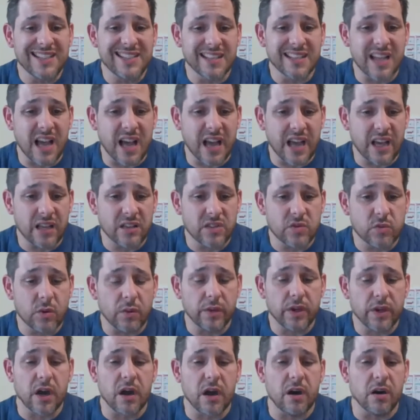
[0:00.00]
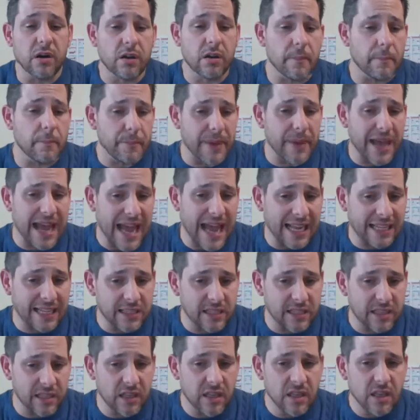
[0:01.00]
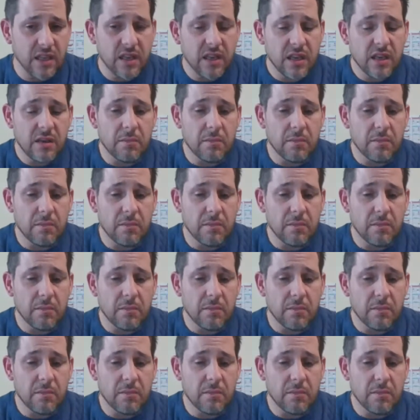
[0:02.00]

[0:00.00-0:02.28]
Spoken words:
science, what we call compacted